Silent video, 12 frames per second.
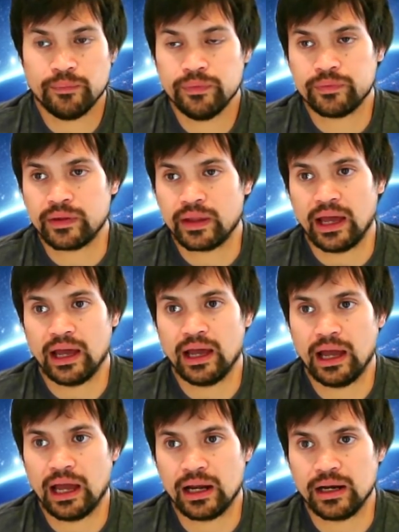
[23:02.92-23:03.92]

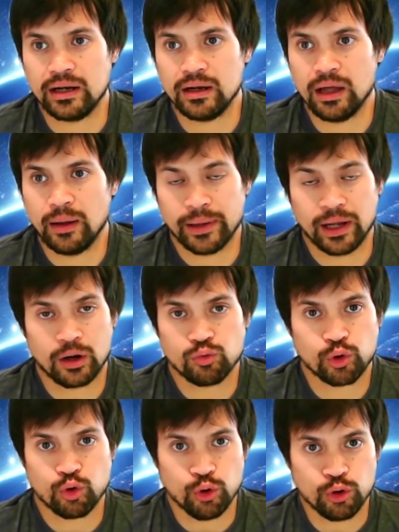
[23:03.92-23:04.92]
and i mean i
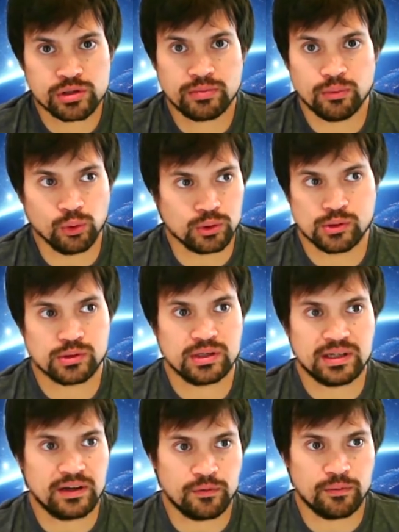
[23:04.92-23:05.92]
recruit all sorts of
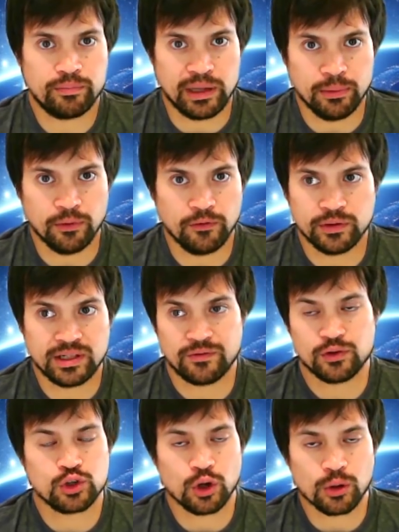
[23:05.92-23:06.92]
different people for
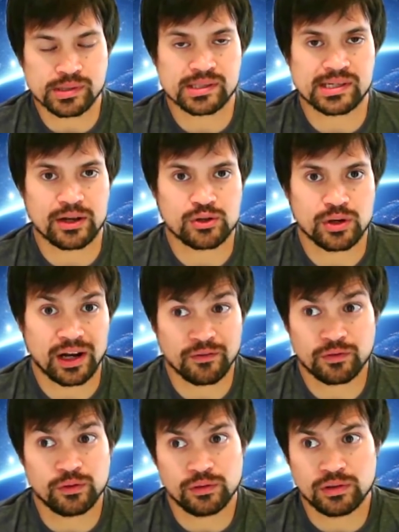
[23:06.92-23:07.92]
different jobs etc and
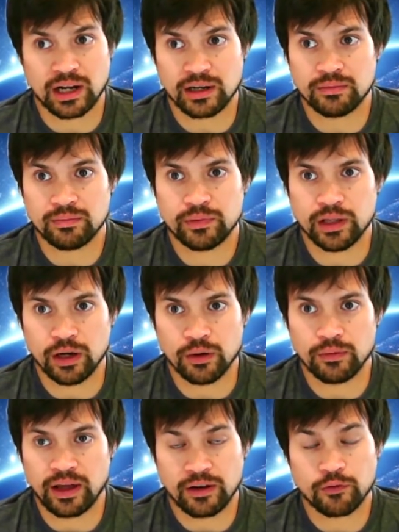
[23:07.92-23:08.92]
i've done you know
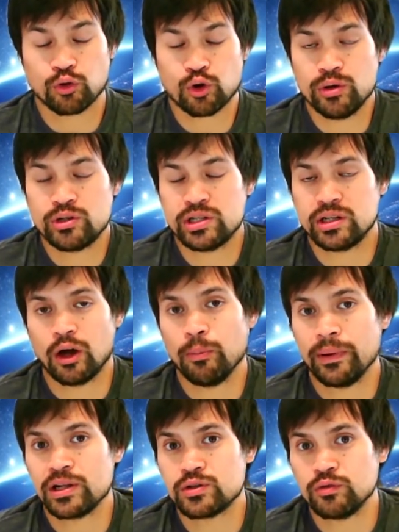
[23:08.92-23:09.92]
and i've recruited a whole
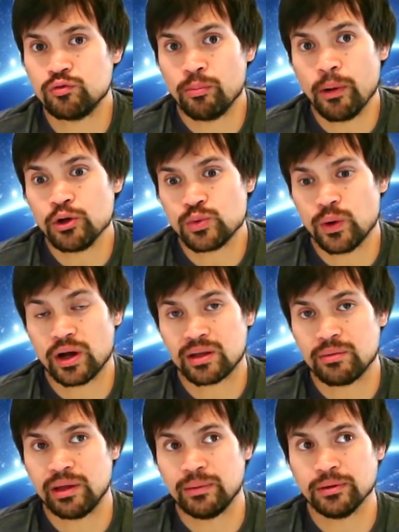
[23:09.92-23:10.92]
bunch of remote working
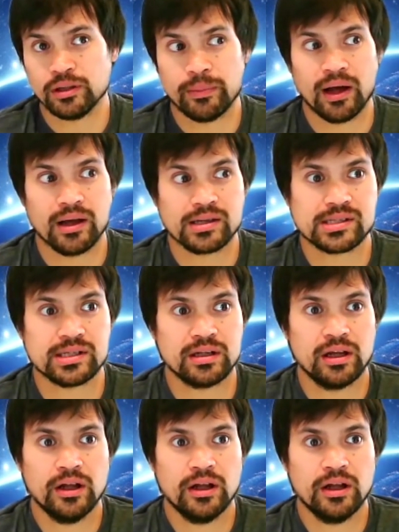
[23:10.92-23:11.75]
people in the past and